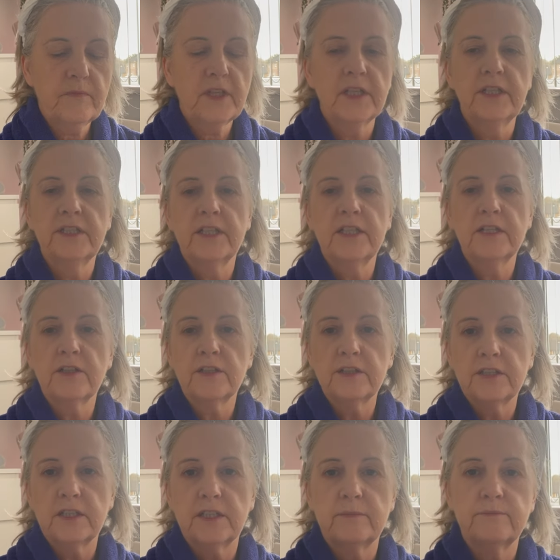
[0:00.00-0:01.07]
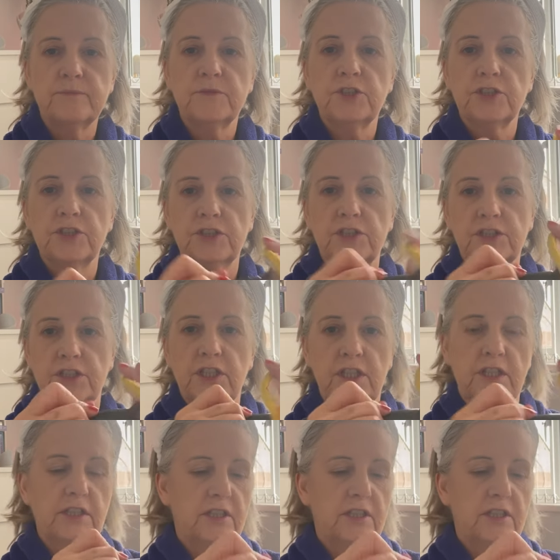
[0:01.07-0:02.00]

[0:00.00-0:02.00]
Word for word: and then I um, just